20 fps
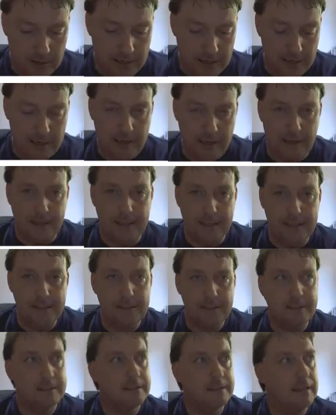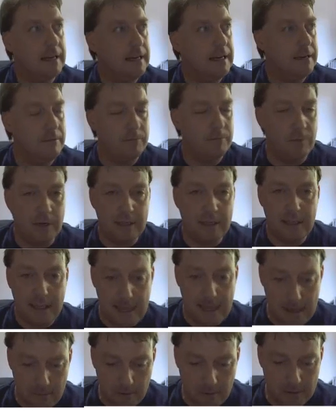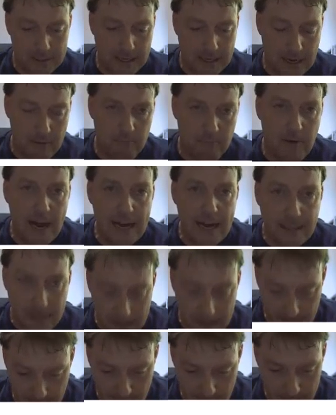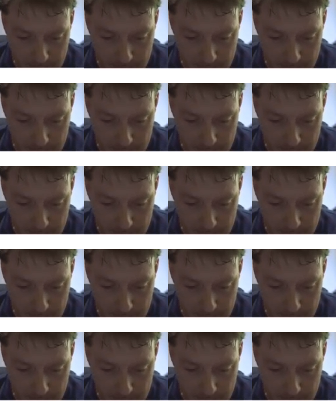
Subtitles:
is one of the keywords that I ranked here